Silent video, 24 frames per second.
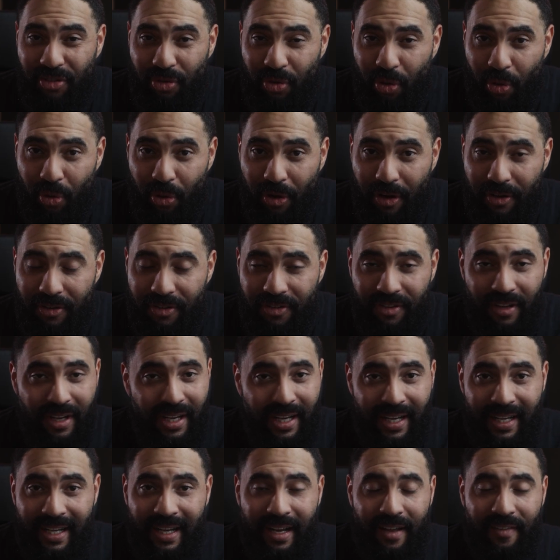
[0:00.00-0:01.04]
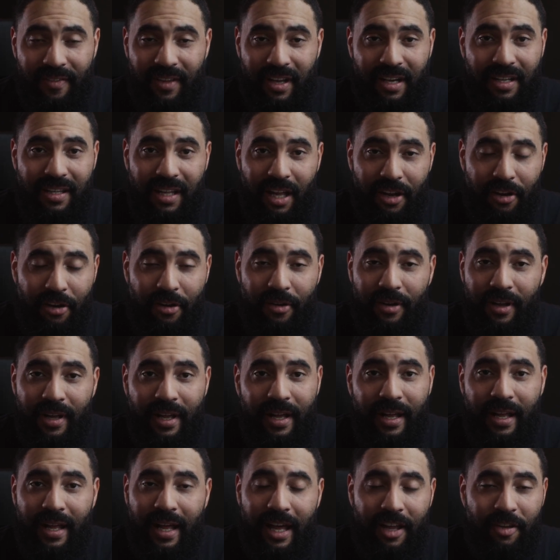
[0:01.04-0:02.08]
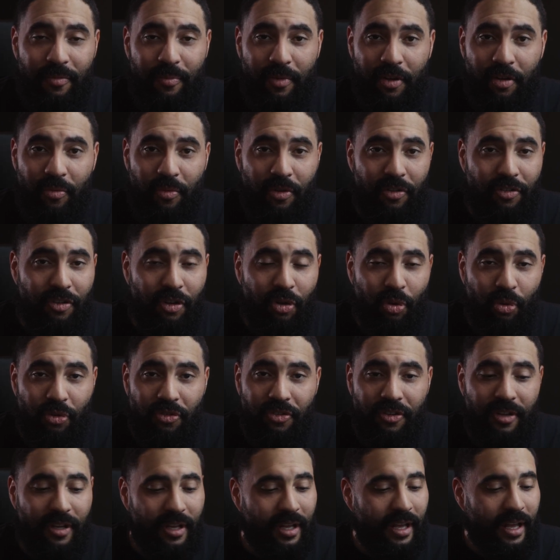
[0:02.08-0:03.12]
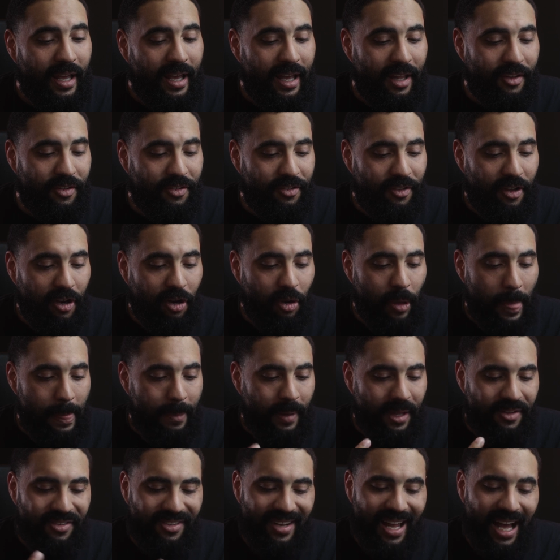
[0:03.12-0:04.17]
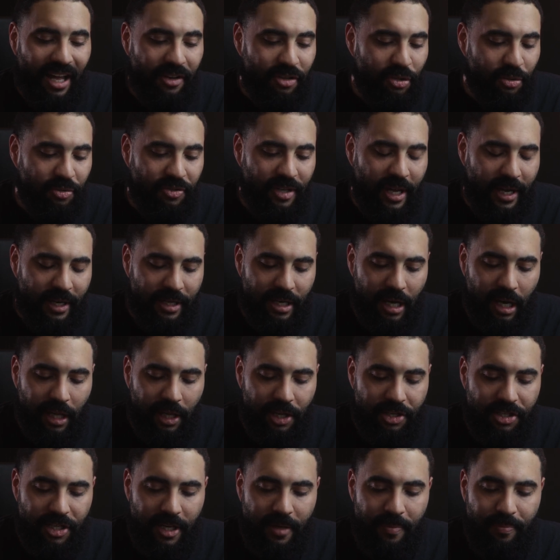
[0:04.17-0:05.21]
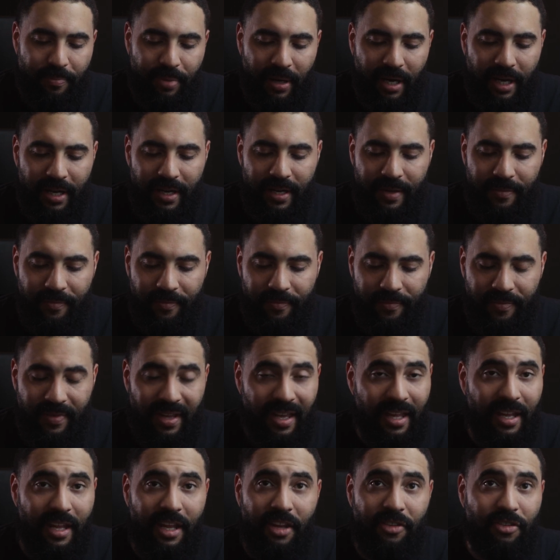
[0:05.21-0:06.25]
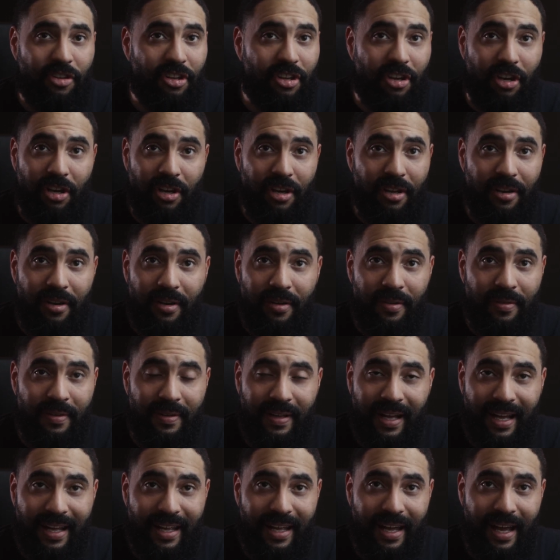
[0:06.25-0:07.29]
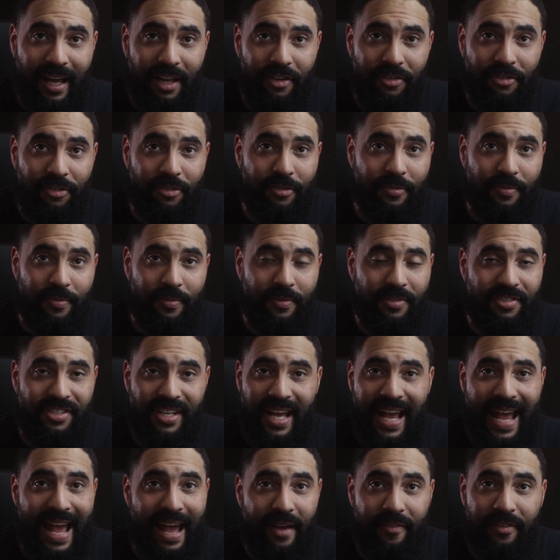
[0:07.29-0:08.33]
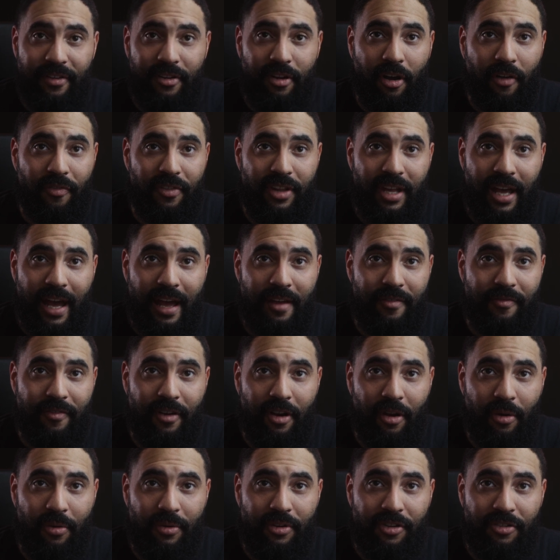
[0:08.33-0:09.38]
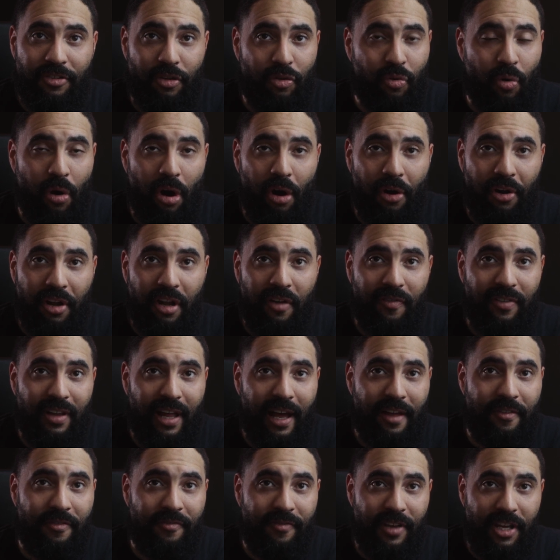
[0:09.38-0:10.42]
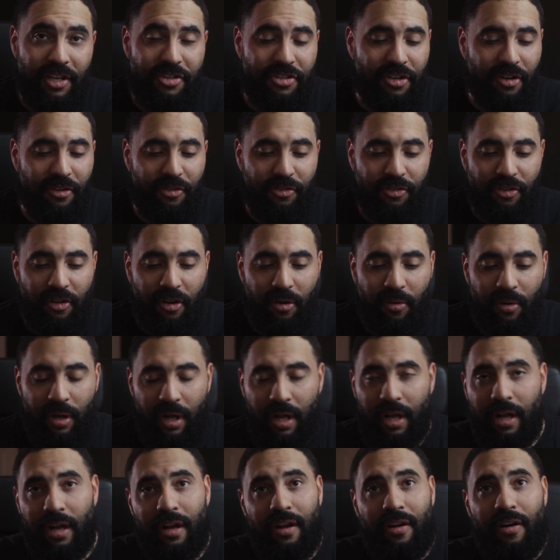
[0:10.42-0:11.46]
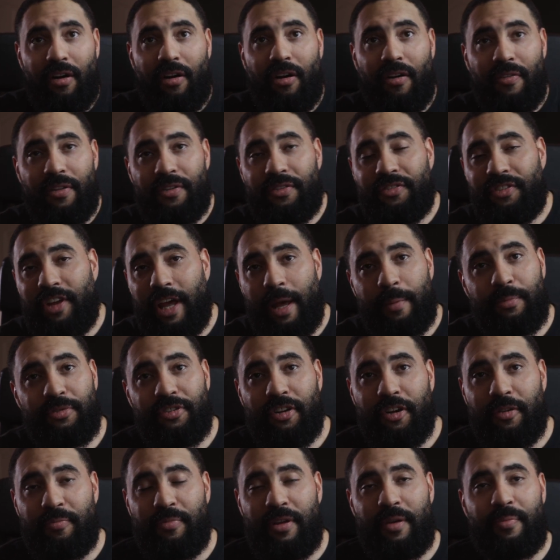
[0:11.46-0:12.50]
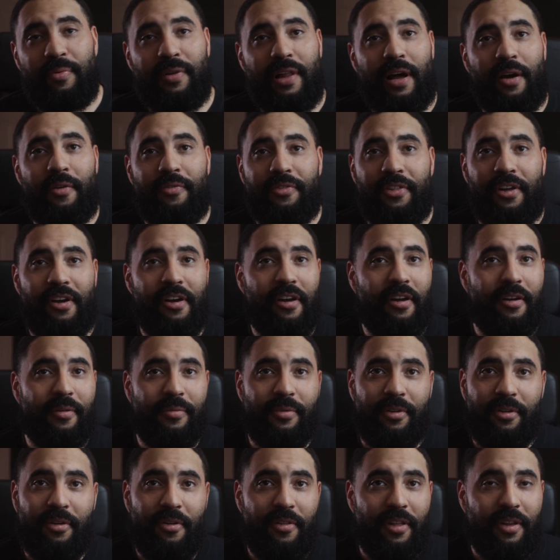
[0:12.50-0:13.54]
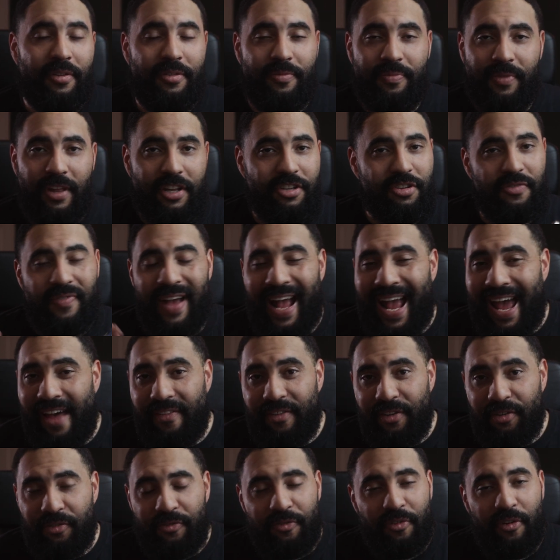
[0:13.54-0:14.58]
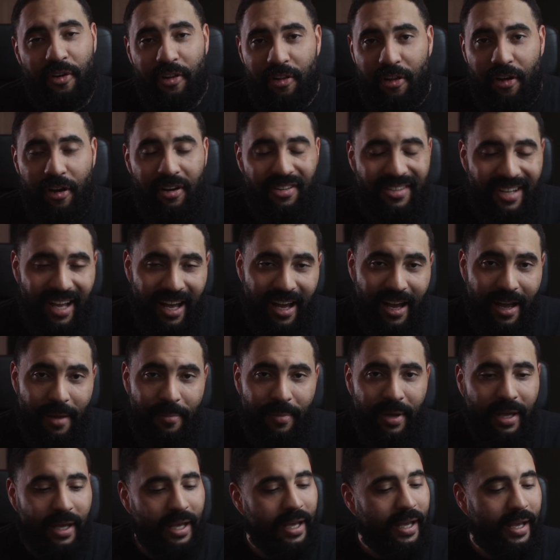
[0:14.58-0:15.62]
cords. The clutter has been reduced, and so it's not new technology, but it is good, I guess, have it on the iPhone, just the quality of life feature. So all the Samsung people out there, you know, that you've had this for a long time,